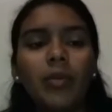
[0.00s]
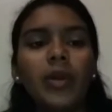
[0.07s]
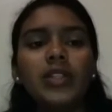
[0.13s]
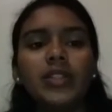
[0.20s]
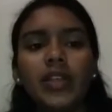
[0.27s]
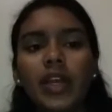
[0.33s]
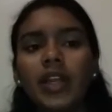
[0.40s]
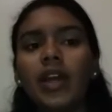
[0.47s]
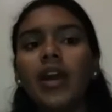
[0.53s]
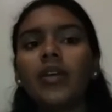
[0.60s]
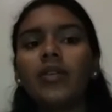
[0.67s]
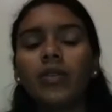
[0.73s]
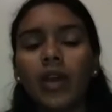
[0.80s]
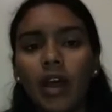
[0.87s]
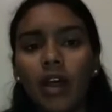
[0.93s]
about maintaining
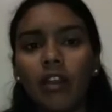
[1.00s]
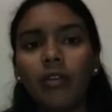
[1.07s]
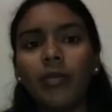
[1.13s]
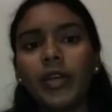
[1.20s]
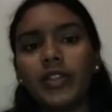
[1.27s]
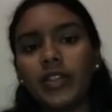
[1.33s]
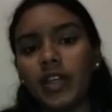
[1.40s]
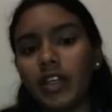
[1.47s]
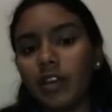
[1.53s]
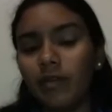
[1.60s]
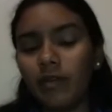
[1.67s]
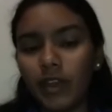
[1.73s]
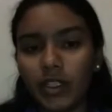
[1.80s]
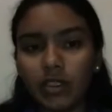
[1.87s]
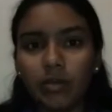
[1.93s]
a good health by
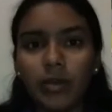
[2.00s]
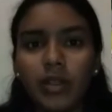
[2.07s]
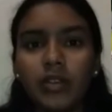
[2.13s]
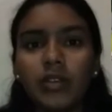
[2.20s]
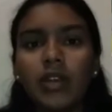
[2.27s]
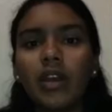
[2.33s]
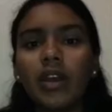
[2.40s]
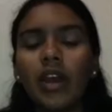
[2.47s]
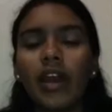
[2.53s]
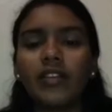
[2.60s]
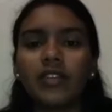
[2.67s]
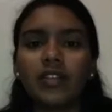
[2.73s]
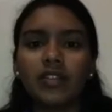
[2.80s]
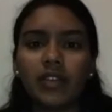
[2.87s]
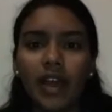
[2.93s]
taking vitamins,
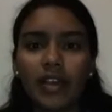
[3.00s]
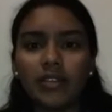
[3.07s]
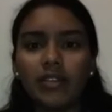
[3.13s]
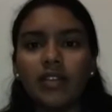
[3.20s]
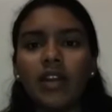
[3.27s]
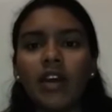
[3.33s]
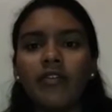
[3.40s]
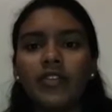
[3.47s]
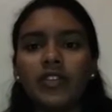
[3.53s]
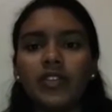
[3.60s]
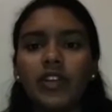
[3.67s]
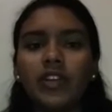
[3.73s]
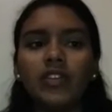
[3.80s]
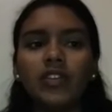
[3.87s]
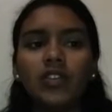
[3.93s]
exercising, and
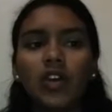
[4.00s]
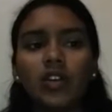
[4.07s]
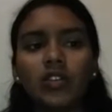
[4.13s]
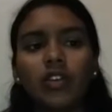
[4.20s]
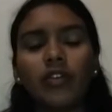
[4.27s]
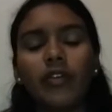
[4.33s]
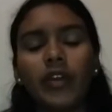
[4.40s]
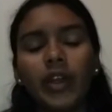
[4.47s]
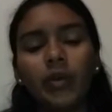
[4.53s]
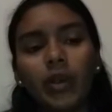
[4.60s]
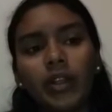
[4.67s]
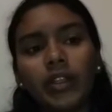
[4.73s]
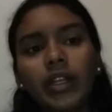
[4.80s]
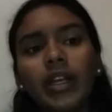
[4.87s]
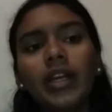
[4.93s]
visiting the doctor
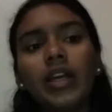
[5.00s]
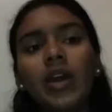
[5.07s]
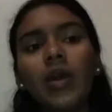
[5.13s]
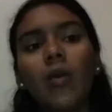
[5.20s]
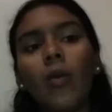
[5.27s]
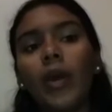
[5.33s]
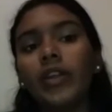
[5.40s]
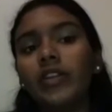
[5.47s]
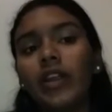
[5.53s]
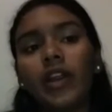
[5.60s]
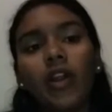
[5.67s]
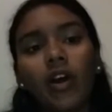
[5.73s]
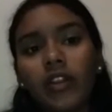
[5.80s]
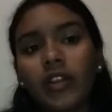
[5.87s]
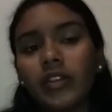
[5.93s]
frequently, while
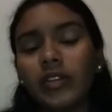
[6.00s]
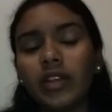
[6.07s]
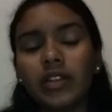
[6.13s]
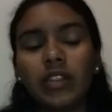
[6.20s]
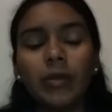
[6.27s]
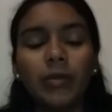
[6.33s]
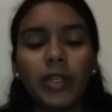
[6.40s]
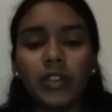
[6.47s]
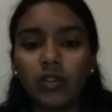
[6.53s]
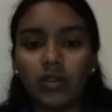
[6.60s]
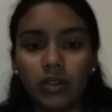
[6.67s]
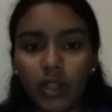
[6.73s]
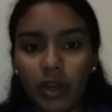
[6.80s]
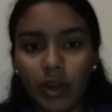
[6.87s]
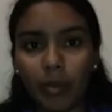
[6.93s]
there are others that simply
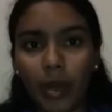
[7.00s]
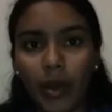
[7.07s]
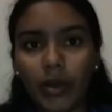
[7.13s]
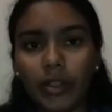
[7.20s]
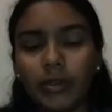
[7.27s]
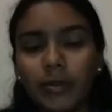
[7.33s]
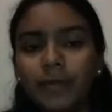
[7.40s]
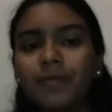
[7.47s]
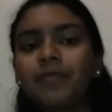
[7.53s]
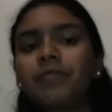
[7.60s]
don't care about it.